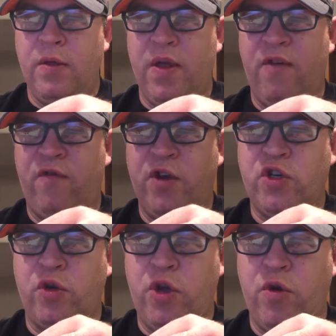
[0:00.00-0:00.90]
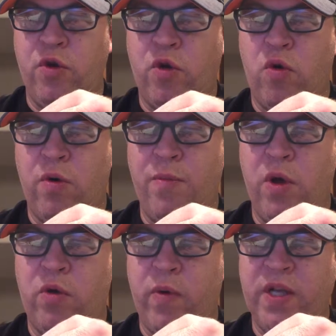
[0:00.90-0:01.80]
official Unicron
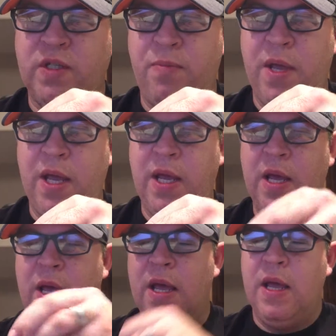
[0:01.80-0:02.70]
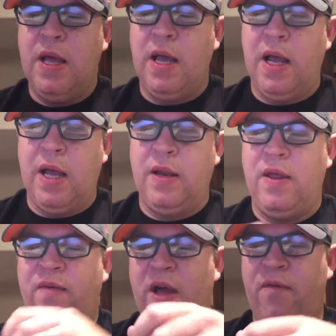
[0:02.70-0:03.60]
milk recipe, and
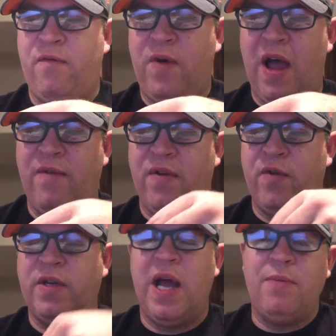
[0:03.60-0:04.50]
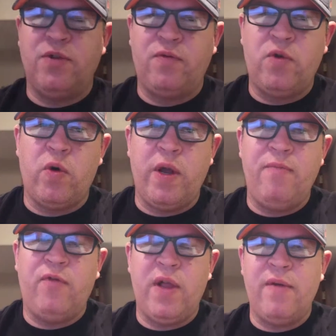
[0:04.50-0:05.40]
they've got 5 different types of cream
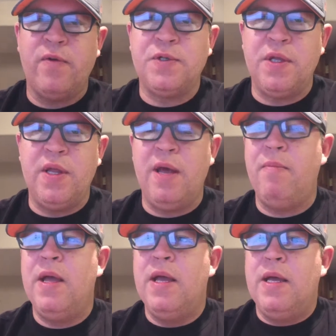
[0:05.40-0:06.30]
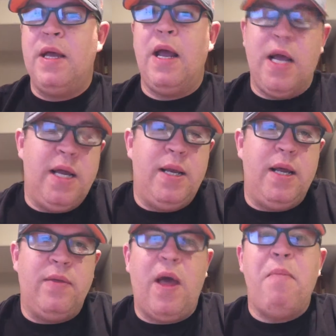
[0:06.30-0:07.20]
flavors in them. And
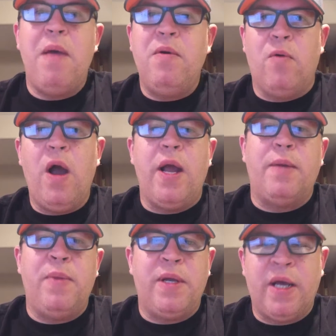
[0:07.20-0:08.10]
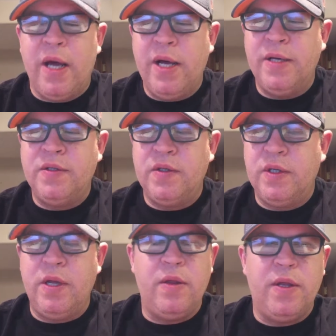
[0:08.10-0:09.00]
that may be right, because
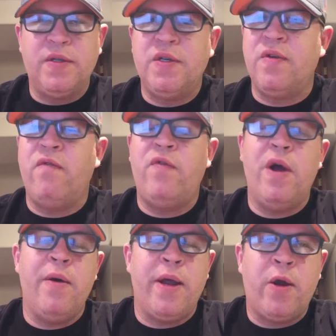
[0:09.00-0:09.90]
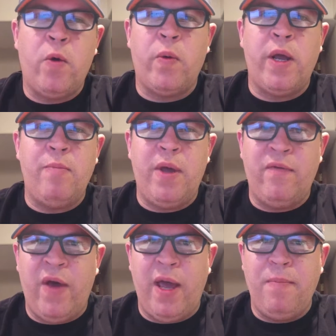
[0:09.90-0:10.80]
this is a very creamy
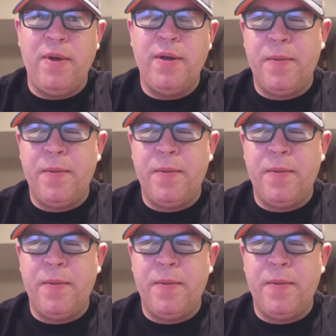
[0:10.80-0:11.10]
vape.